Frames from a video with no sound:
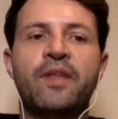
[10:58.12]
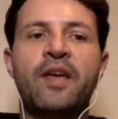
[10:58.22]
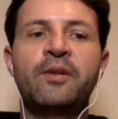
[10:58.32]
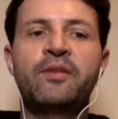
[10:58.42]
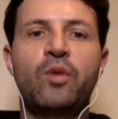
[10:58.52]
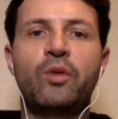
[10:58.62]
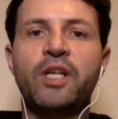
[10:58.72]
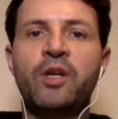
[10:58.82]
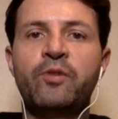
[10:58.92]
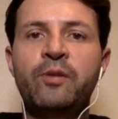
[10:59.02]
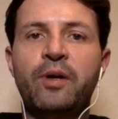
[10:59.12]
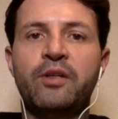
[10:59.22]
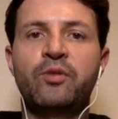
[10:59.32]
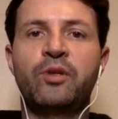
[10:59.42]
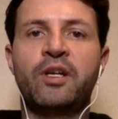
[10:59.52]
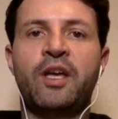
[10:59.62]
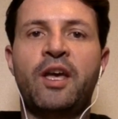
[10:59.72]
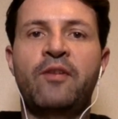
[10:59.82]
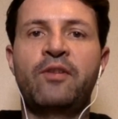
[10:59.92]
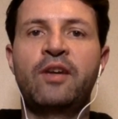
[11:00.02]
Emily, what kind of impact you want to
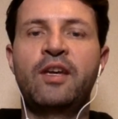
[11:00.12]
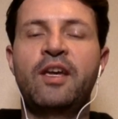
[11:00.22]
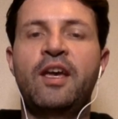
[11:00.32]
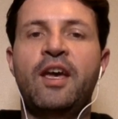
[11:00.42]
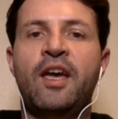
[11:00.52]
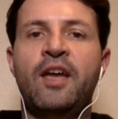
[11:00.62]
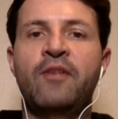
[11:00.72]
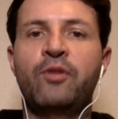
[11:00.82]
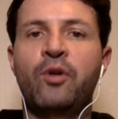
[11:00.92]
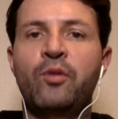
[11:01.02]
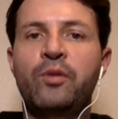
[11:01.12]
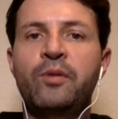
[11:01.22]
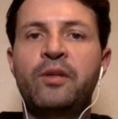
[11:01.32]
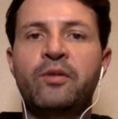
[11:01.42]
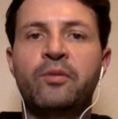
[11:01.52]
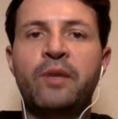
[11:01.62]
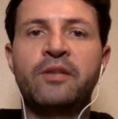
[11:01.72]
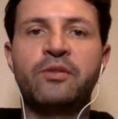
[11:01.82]
have and for all women or men